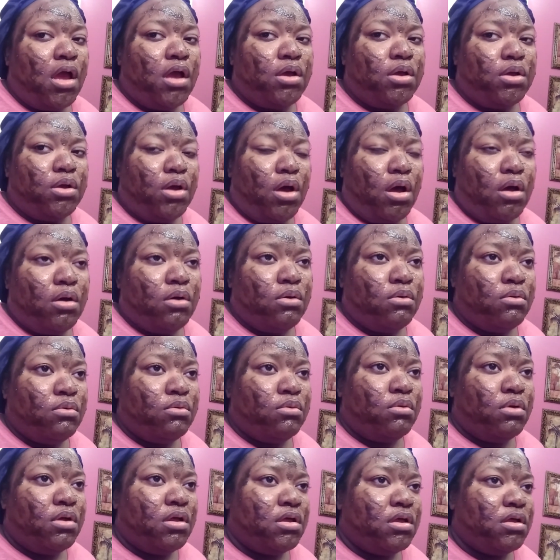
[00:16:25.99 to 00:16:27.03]
go
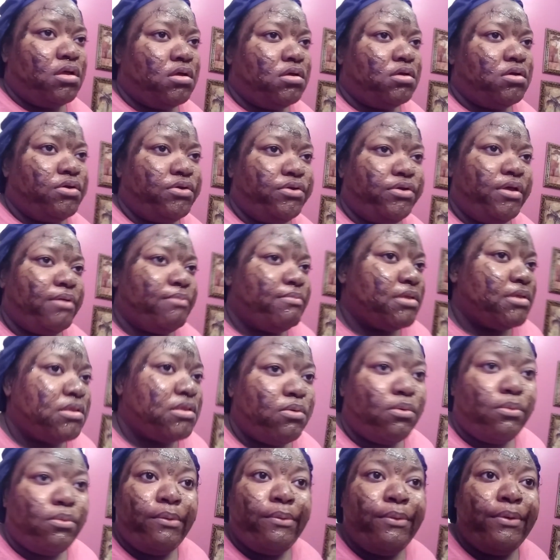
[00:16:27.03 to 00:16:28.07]
give me some
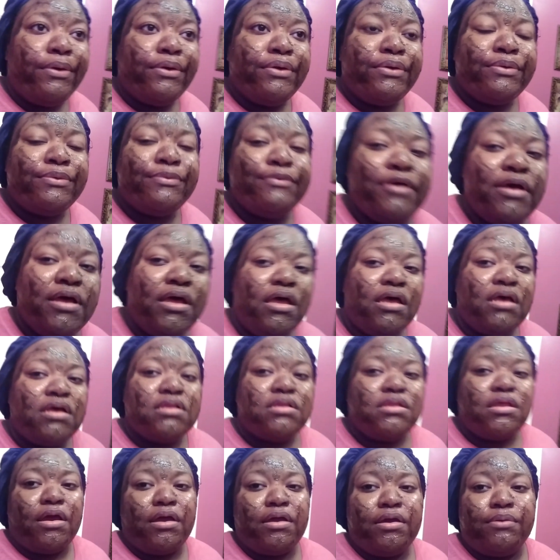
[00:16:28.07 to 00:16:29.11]
water so
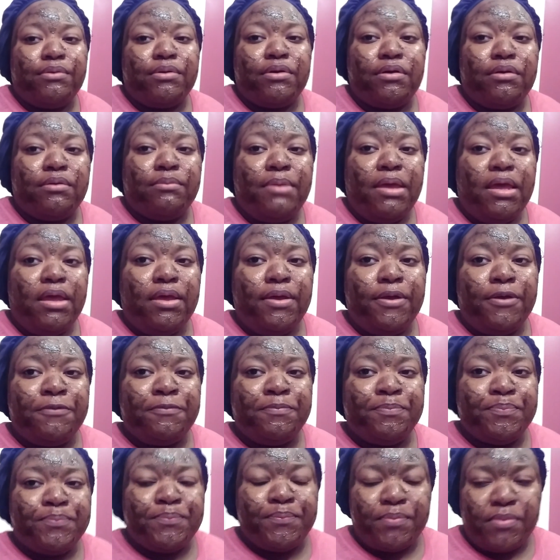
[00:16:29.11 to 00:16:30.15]
I can go to bed.
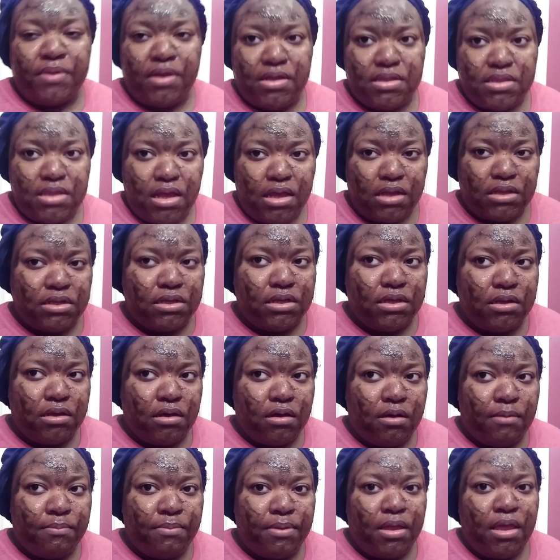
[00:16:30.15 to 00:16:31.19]
Because I have to get
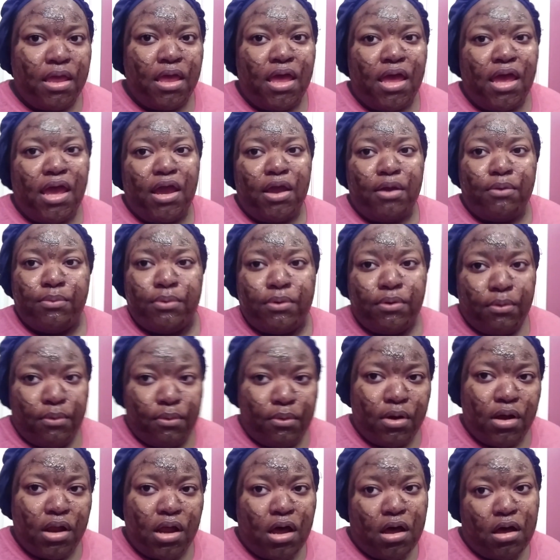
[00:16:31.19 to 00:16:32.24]
up and record
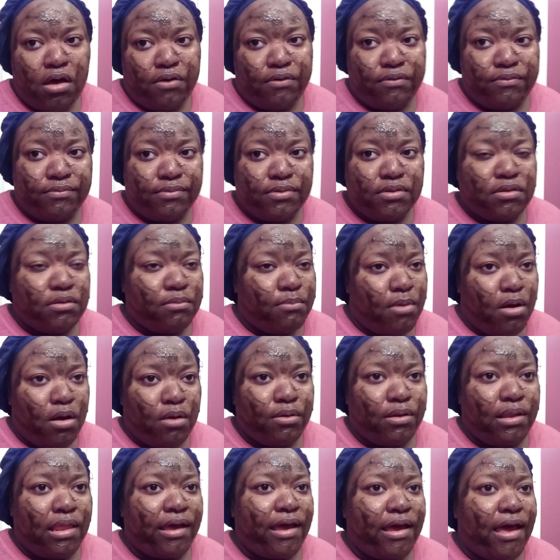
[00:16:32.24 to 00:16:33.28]
hauls tomorrow.
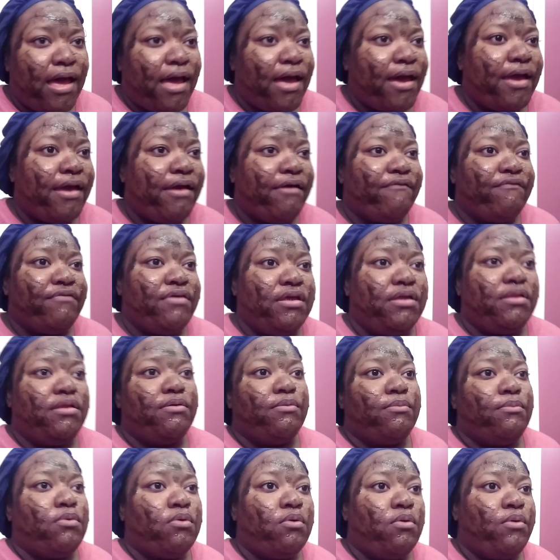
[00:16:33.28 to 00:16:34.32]
Like I have either I'm
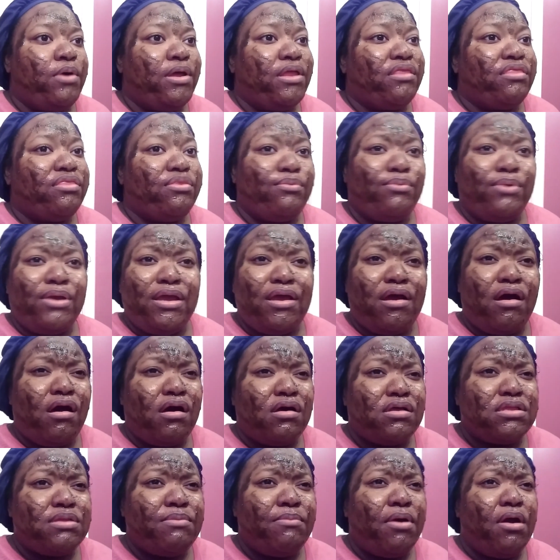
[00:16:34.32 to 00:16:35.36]
recording three hauls
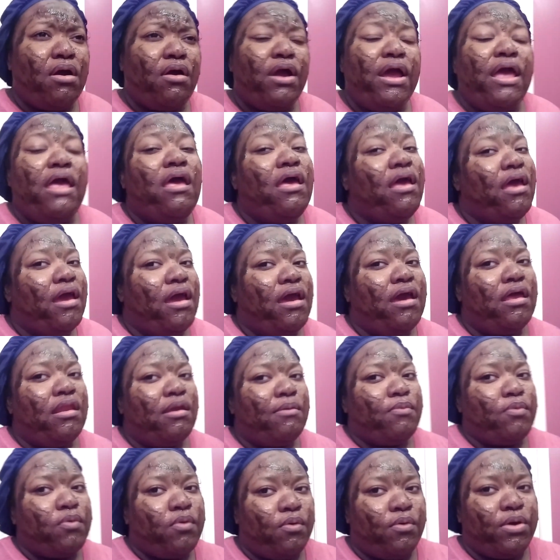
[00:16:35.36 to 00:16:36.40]
tomorrow and I'm
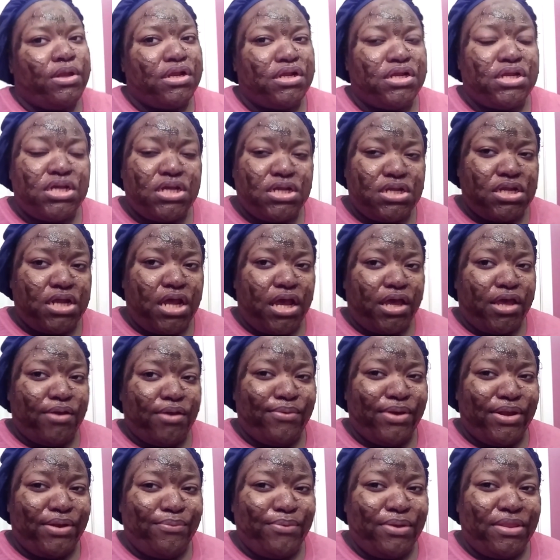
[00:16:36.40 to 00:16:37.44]
recording a chit chat get ready
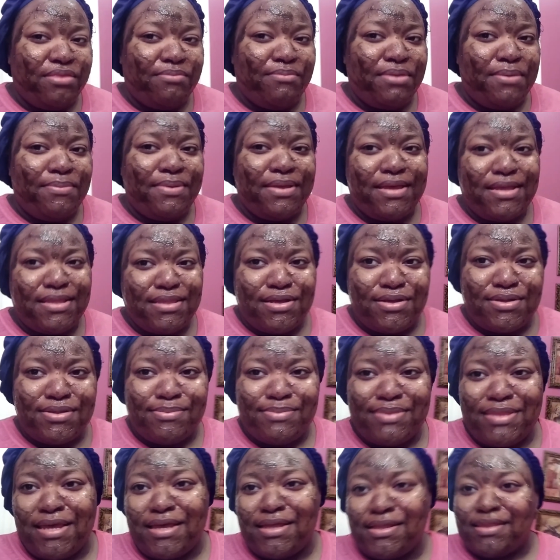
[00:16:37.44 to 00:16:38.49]
with me because there's some
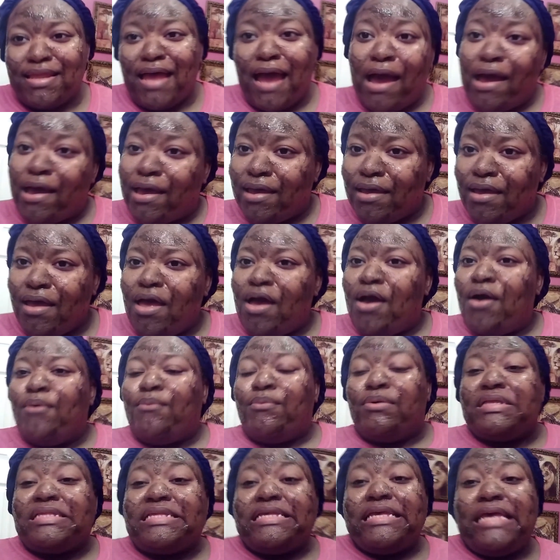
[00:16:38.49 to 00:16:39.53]
things I
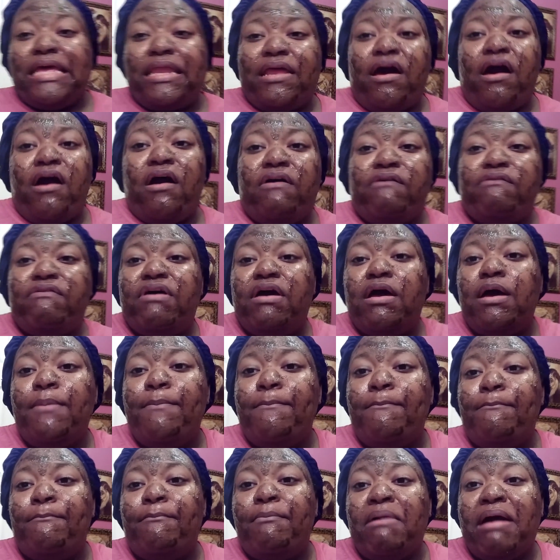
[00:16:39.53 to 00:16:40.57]
want to get it off
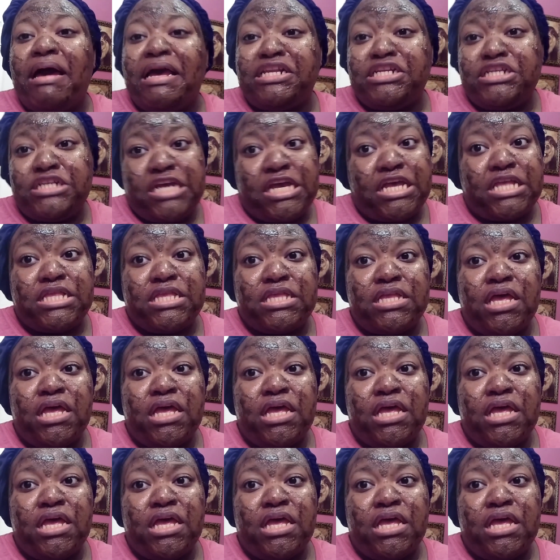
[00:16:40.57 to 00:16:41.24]
my chest.